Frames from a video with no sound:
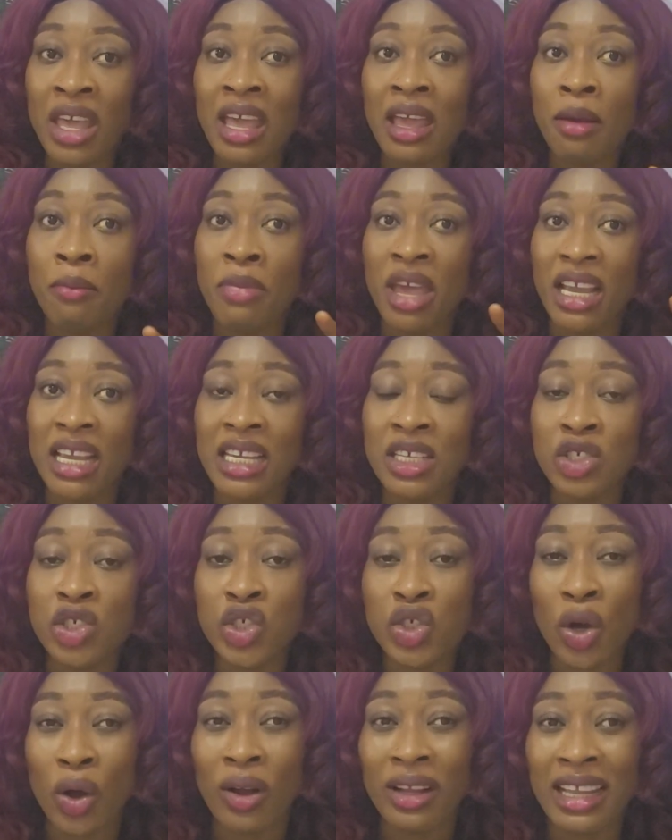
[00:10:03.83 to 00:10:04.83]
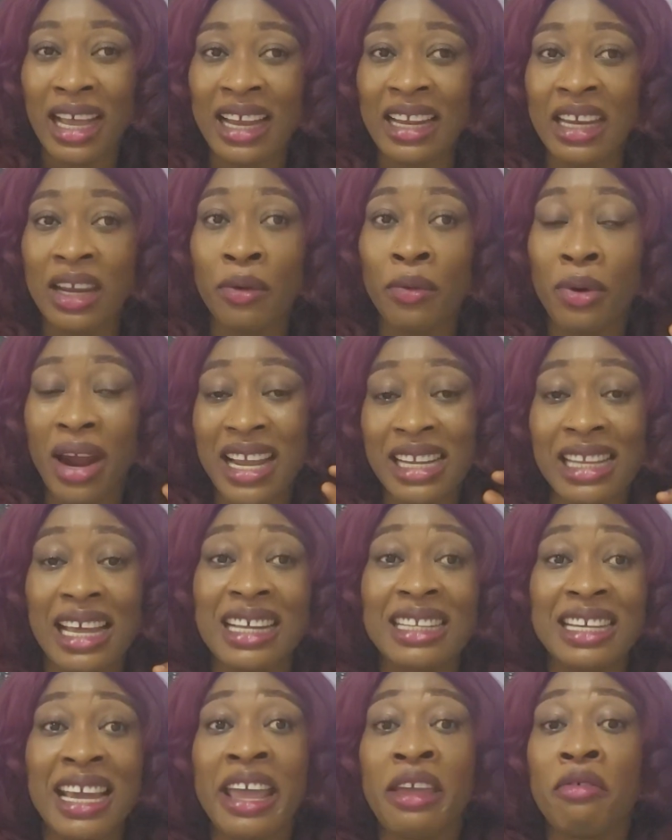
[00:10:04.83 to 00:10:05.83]
making sure that they write
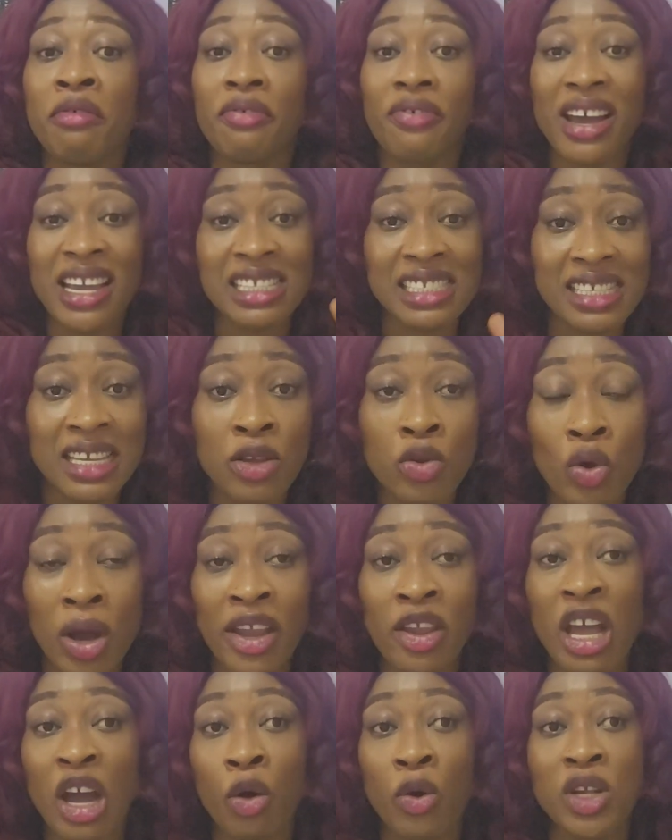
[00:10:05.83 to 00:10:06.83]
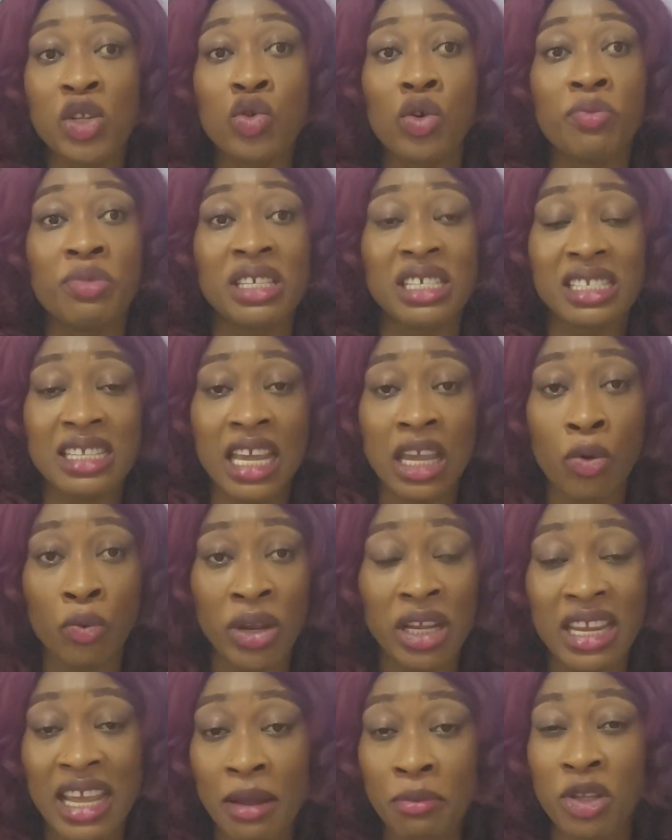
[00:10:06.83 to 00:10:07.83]
that they are inviting you and you are going to be staying
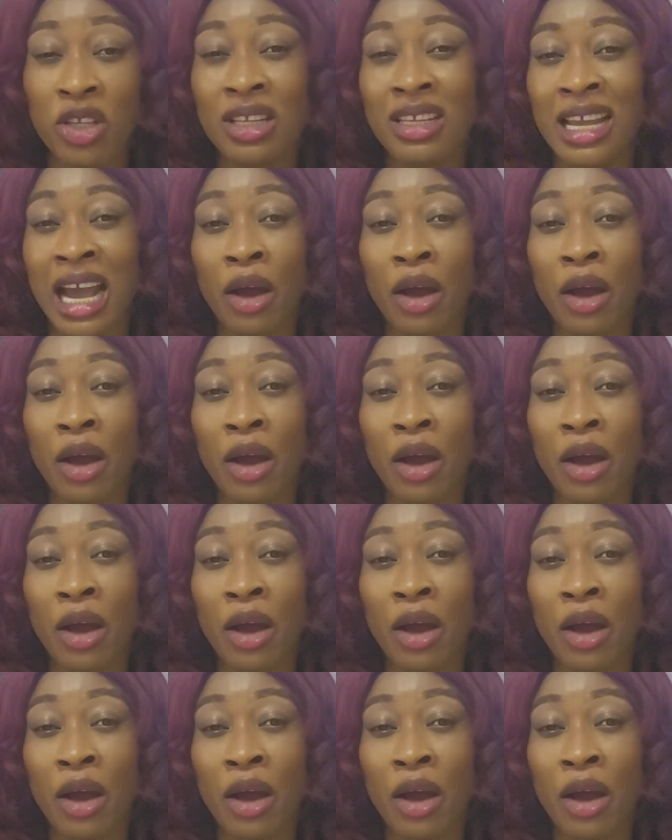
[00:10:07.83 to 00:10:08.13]
with them.